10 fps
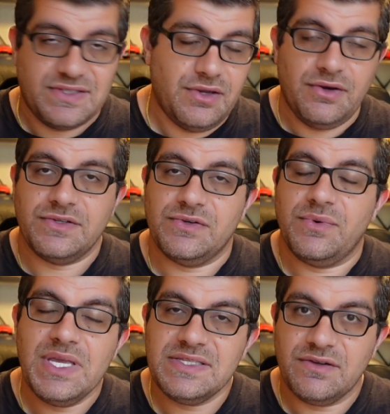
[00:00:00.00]
There is a
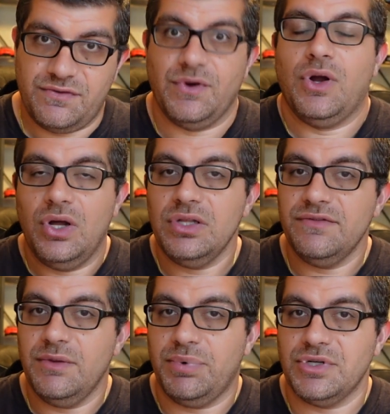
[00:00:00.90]
reason for all of
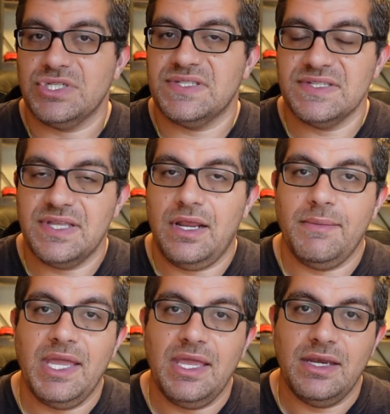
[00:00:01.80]
the purchases that I
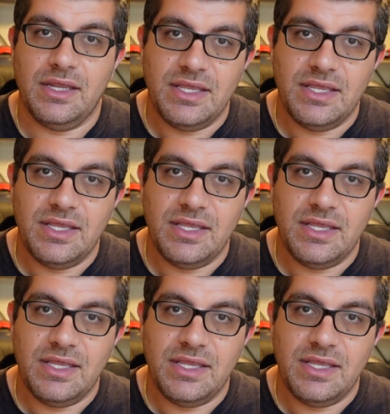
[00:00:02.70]
made.